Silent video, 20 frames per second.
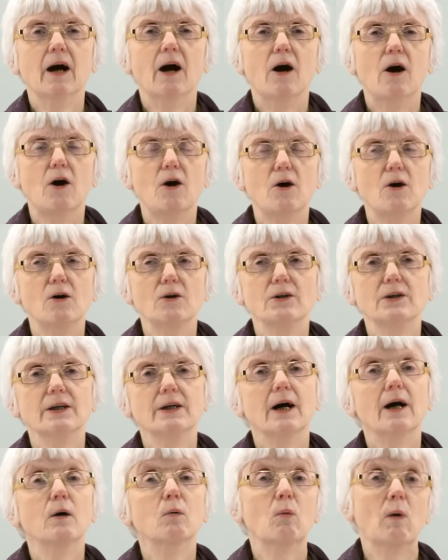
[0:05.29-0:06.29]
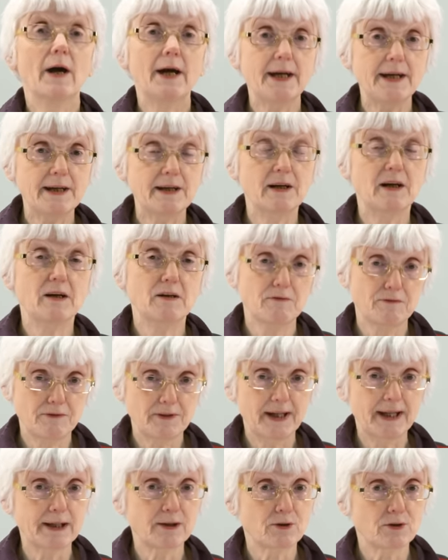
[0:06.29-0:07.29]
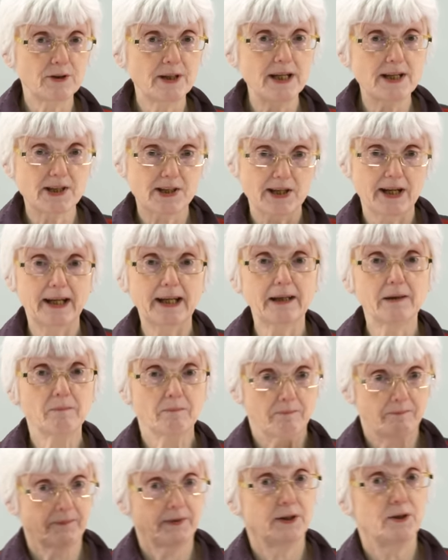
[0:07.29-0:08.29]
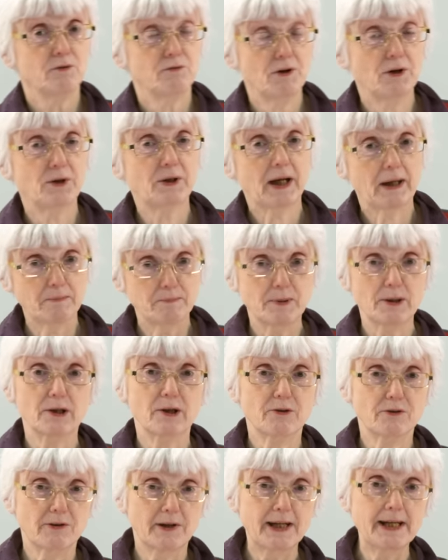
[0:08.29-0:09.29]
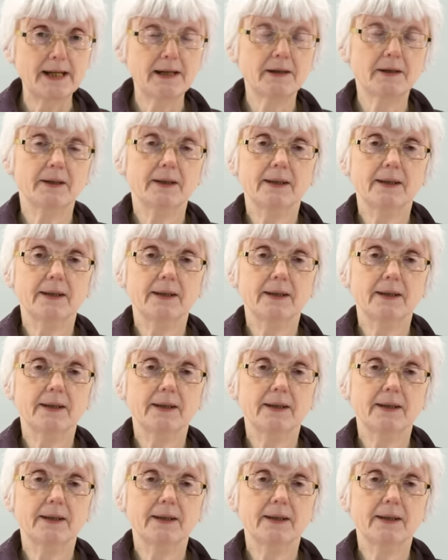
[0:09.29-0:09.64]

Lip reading: on a way of increasing your vocabulary